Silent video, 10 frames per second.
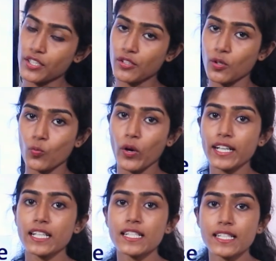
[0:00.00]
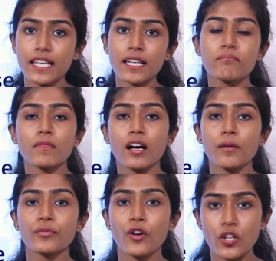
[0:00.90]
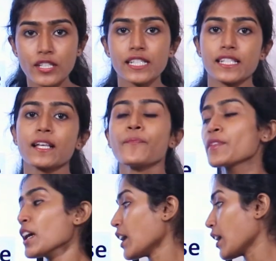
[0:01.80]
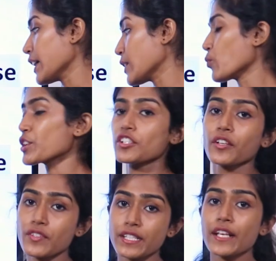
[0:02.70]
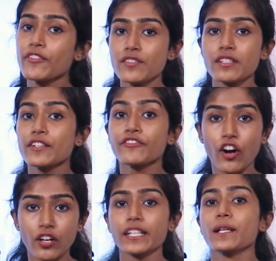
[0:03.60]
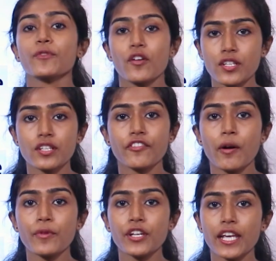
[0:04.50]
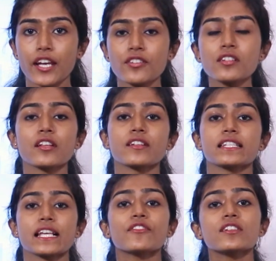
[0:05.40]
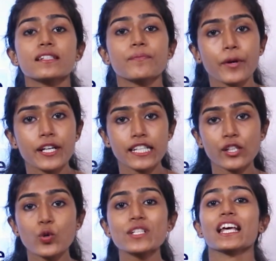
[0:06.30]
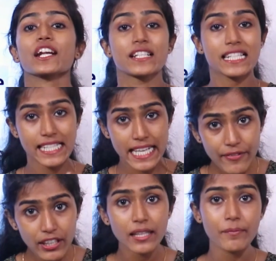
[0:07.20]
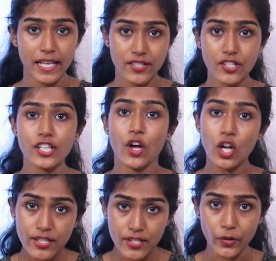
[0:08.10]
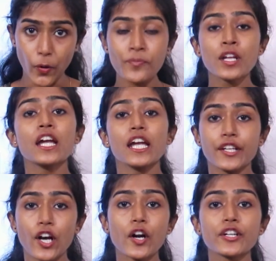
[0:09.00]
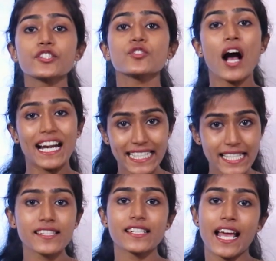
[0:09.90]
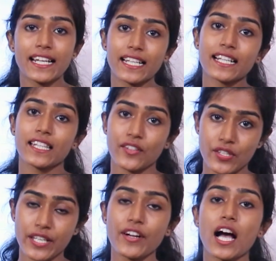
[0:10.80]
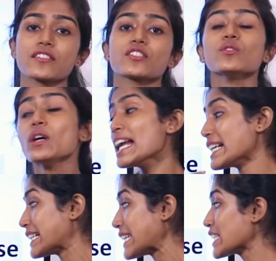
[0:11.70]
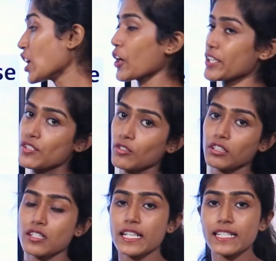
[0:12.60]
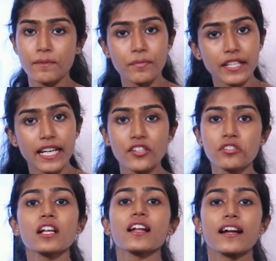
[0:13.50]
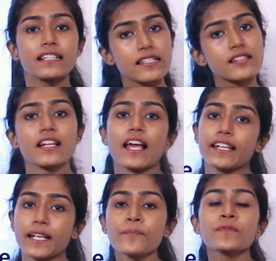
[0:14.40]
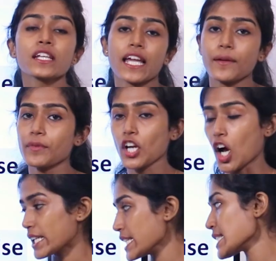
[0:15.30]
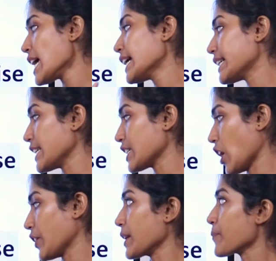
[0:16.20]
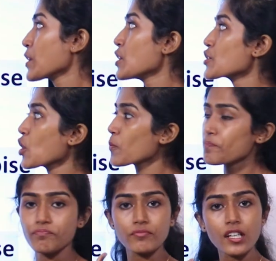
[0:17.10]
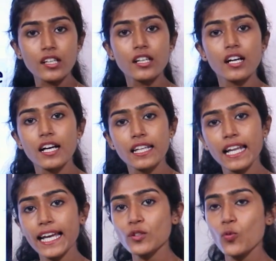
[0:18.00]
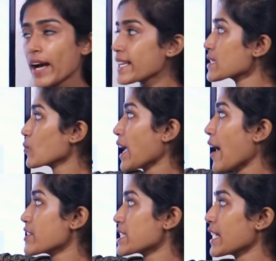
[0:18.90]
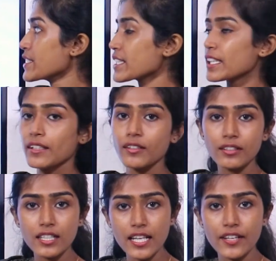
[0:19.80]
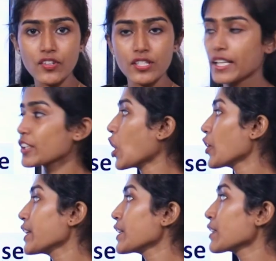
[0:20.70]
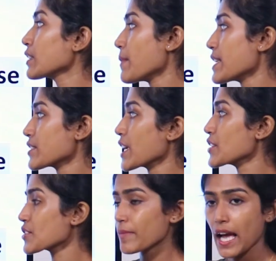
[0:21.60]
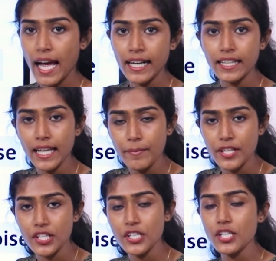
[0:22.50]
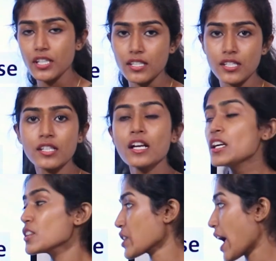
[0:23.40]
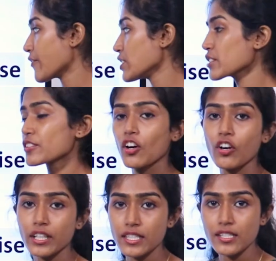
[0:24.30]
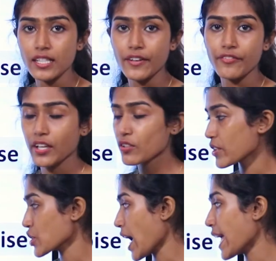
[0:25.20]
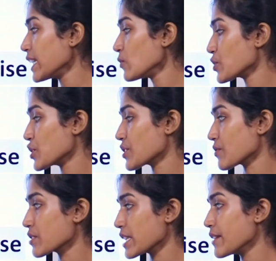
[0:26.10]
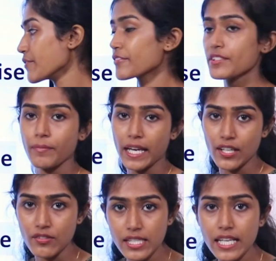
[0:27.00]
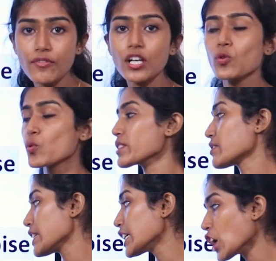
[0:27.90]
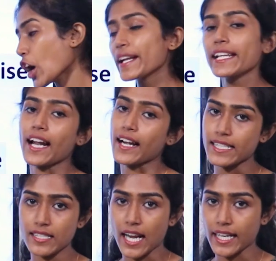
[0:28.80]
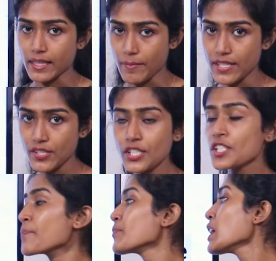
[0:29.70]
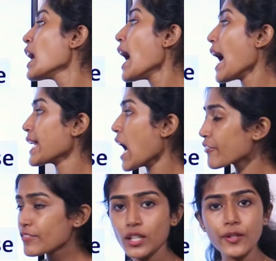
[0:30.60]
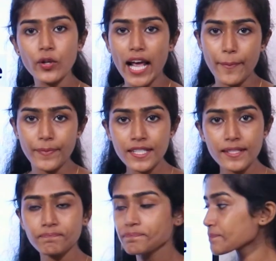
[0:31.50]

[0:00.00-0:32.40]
So what is the process in which the receiver is involved in the process of communication? The receiver is the person who is receiving the message, and also in order to understand it, the receiver has to decode it. So this interpretation and understanding can be called as decoding. So likewise, we have a sender. The sender is encoding the message, and that message is traveled or it is conveyed through a channel which is received by a receiver who is decoding and understanding the message. And after that, what happens?